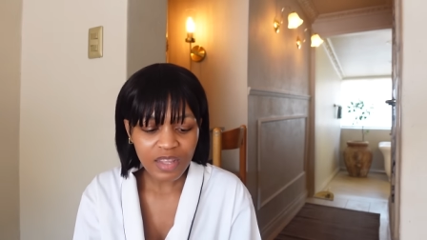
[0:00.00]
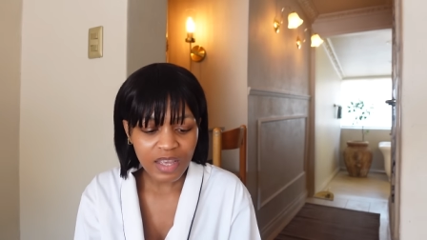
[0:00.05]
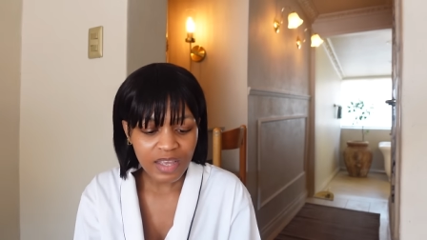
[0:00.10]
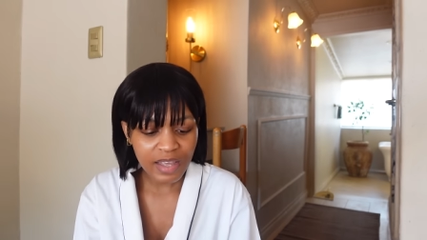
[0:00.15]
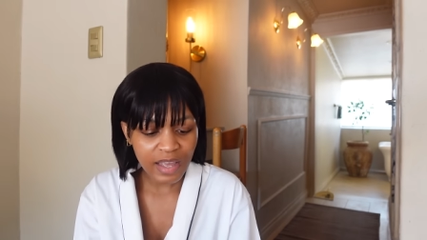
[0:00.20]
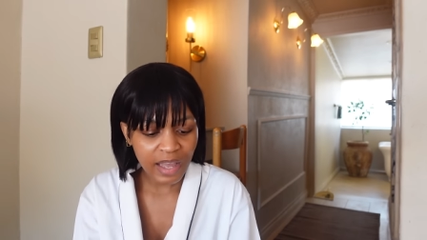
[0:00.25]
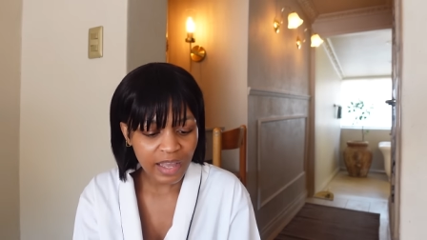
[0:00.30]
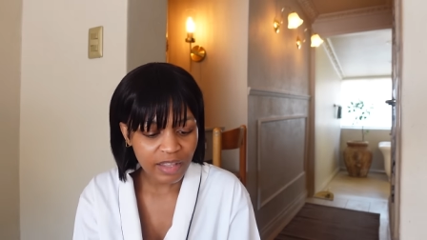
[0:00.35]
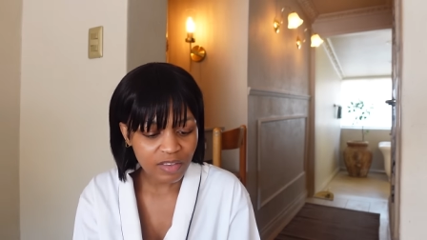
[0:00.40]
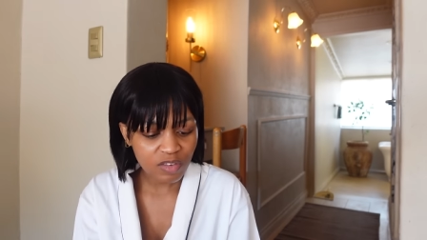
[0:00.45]

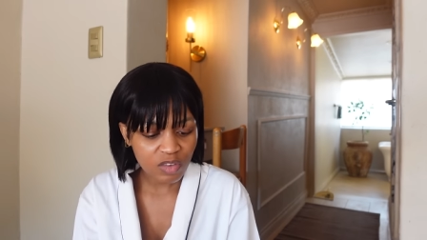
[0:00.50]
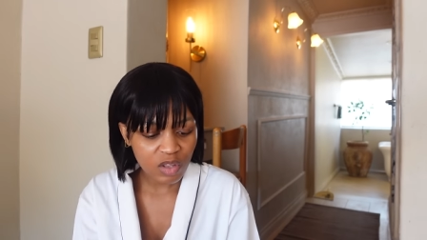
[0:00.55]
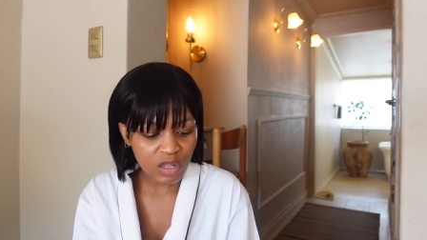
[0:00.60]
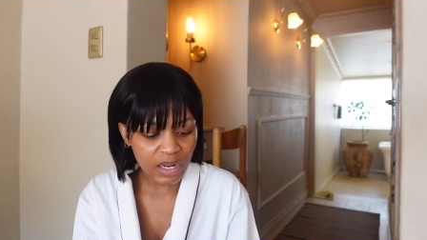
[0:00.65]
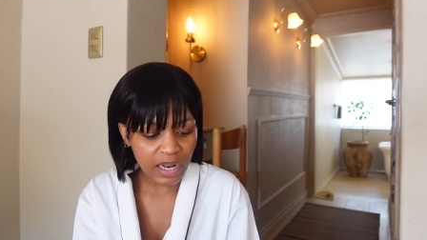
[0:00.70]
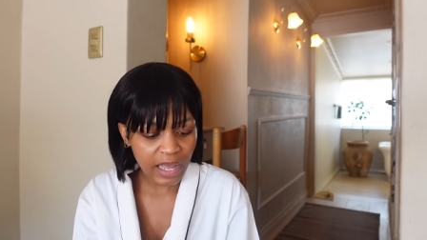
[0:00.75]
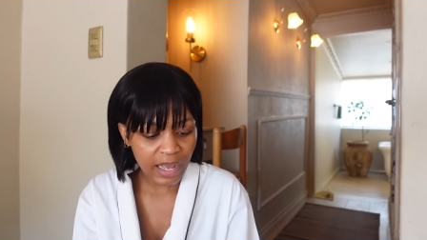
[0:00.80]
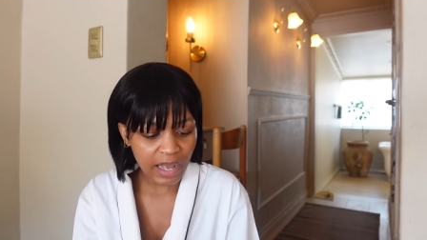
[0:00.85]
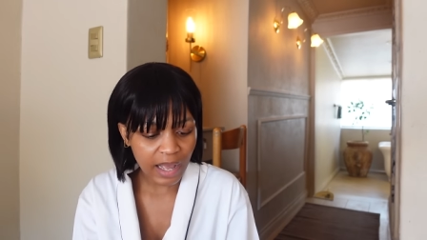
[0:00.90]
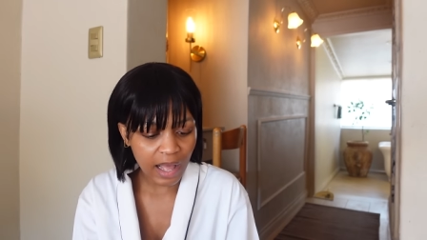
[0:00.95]
yeah it's
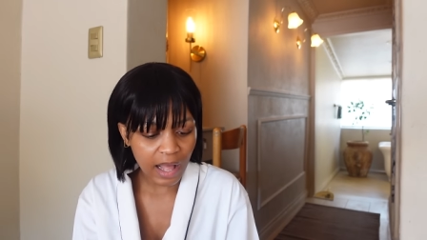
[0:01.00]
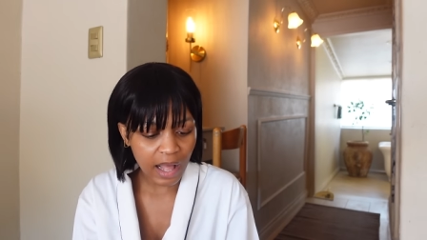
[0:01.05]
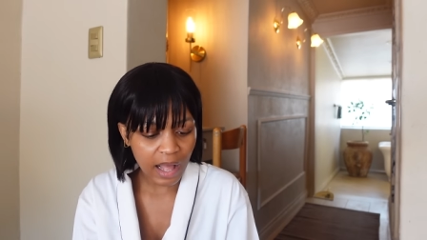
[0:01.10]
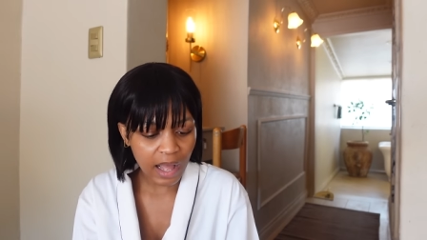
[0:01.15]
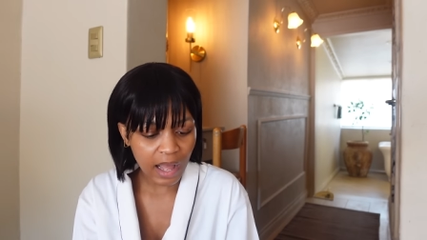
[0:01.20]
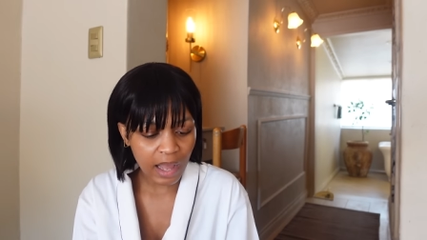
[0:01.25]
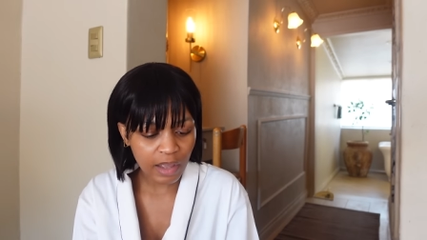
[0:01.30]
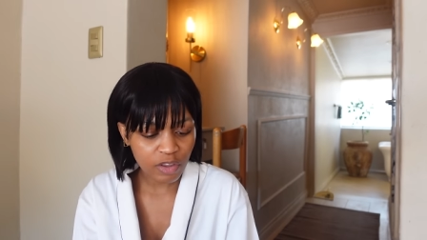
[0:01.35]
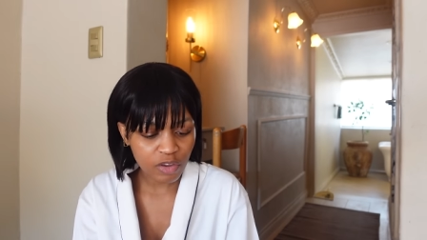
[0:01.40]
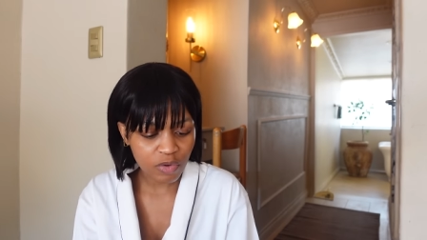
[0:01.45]
not like
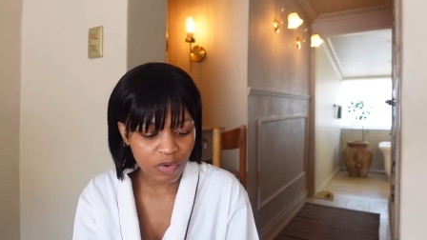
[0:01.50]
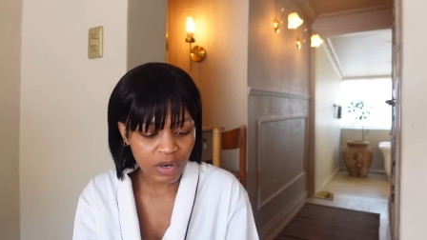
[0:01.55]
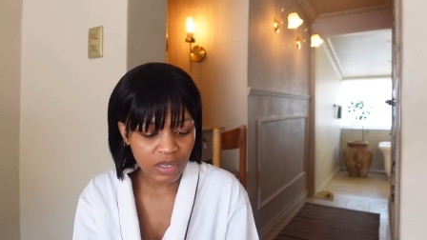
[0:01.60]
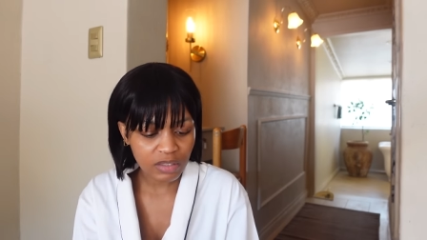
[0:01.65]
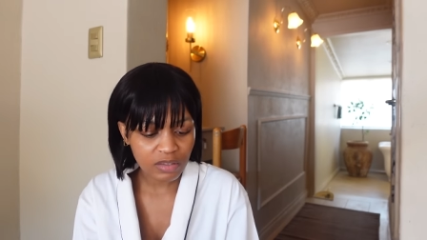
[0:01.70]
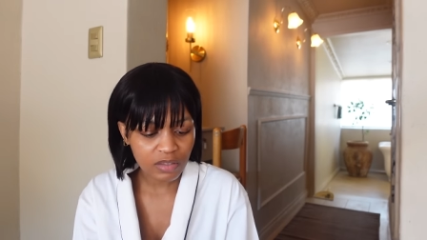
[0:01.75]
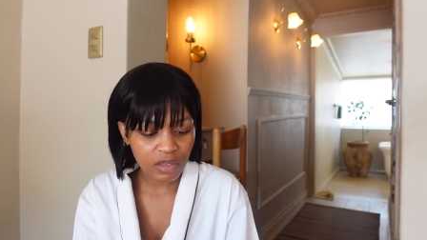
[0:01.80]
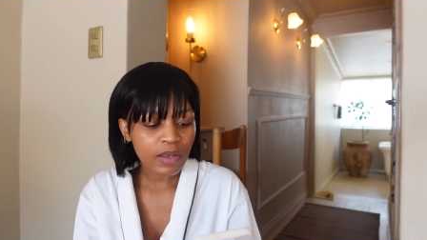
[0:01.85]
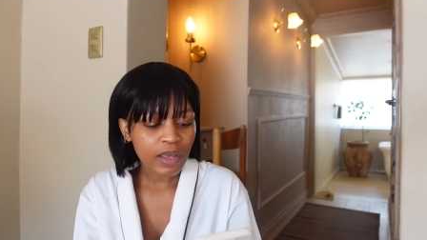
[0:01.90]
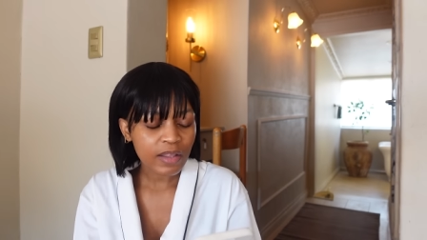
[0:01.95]

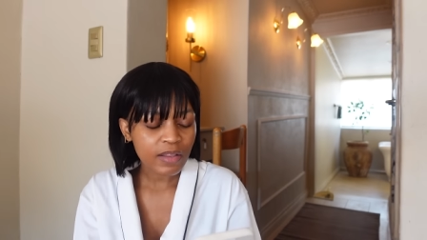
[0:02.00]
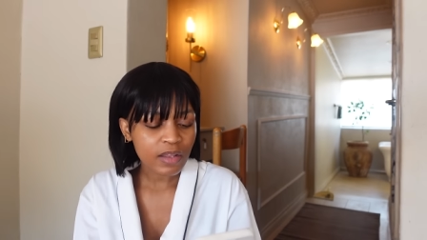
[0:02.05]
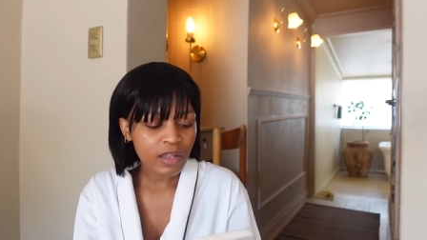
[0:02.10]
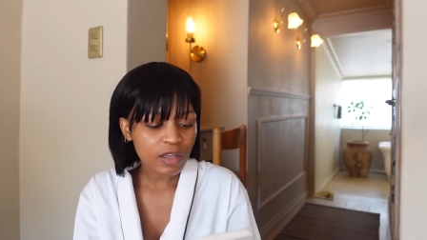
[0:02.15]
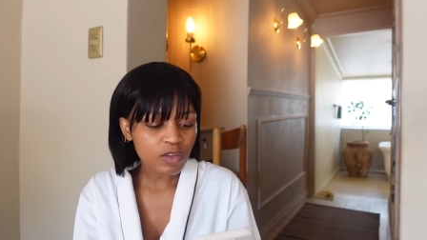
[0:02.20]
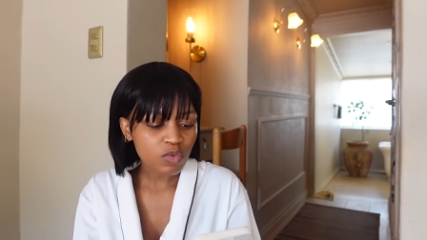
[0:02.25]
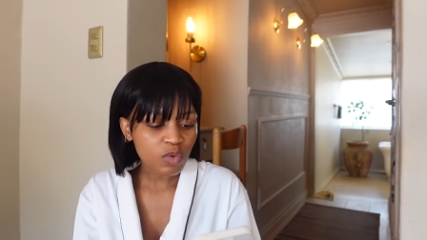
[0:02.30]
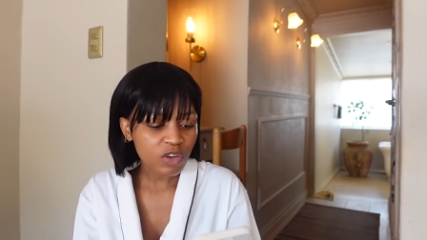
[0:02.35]
accurate okay the next